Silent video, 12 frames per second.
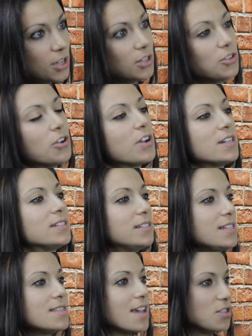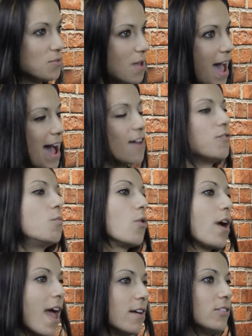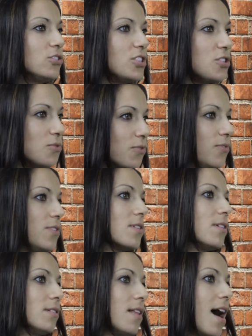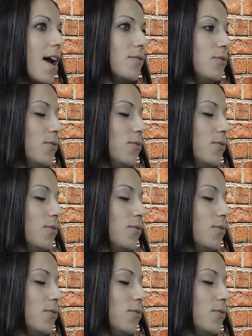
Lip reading: you're going to see that you have more energy. You feel alive. You